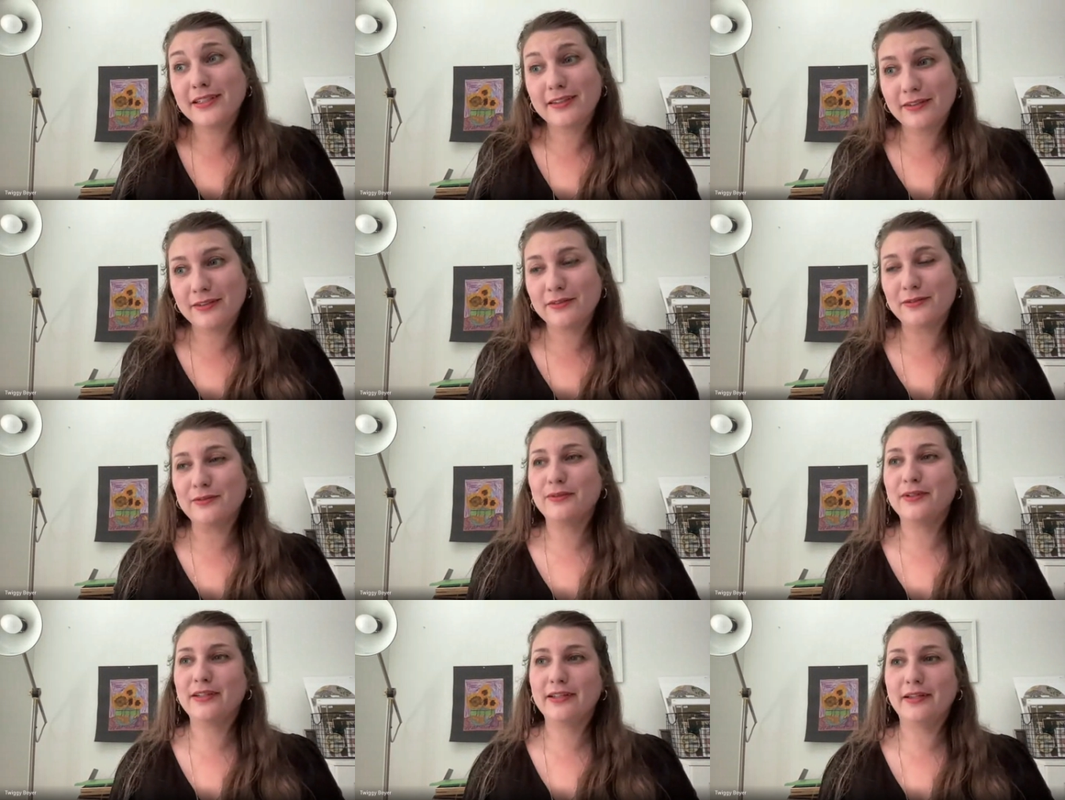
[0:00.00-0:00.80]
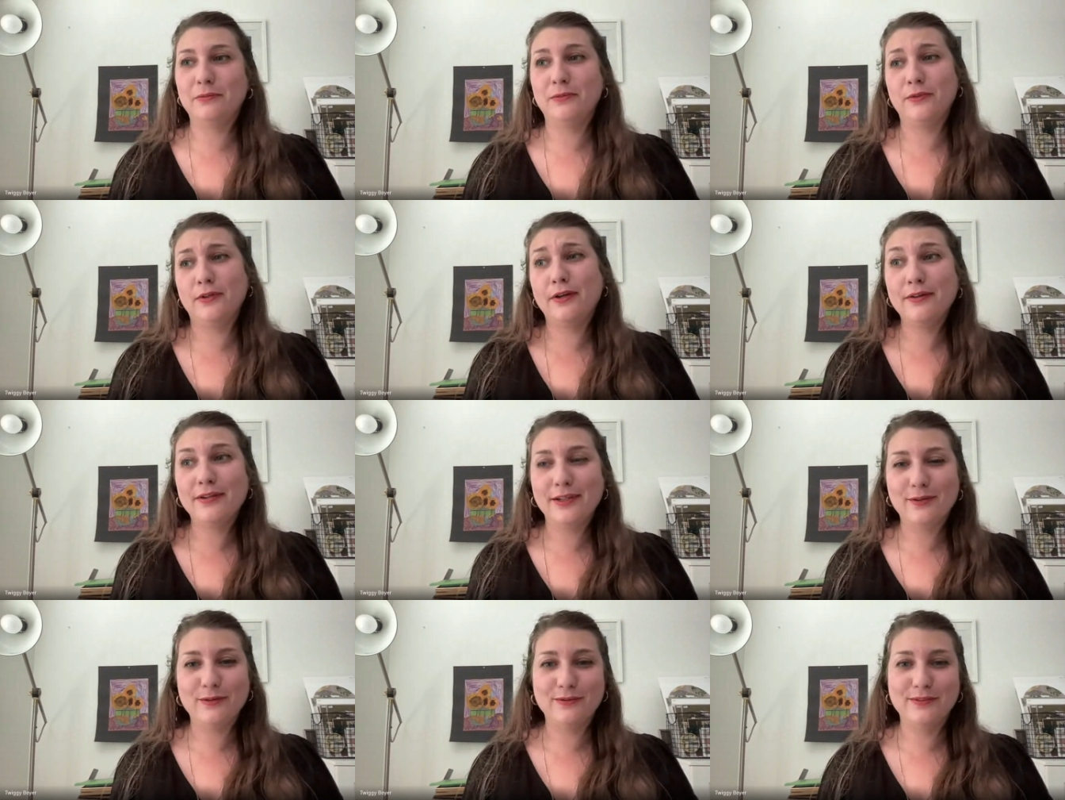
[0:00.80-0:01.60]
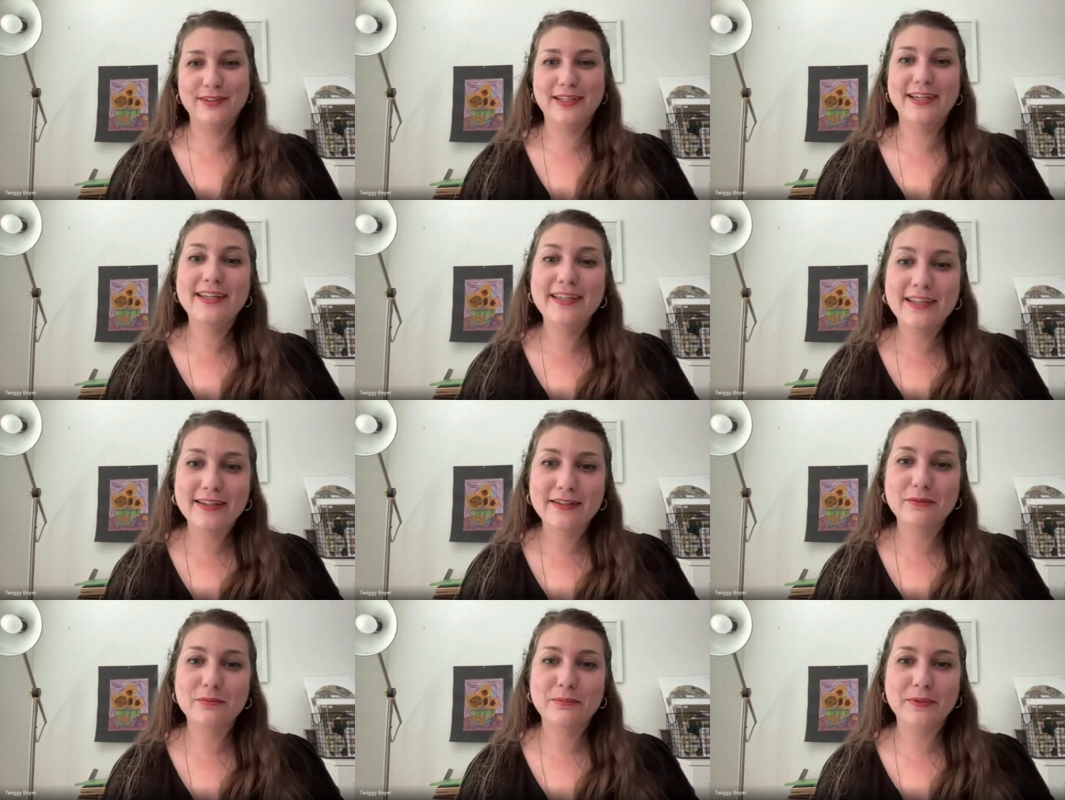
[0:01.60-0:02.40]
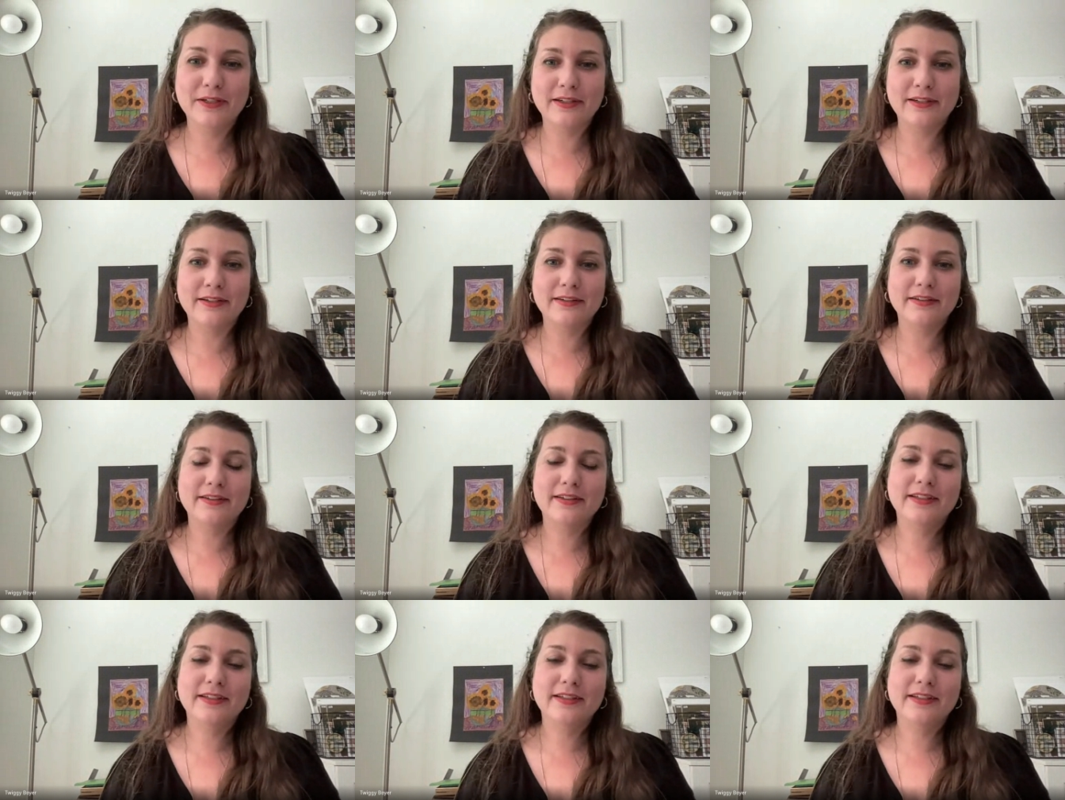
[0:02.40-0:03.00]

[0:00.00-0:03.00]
you know, I'm sorry you don't like it, but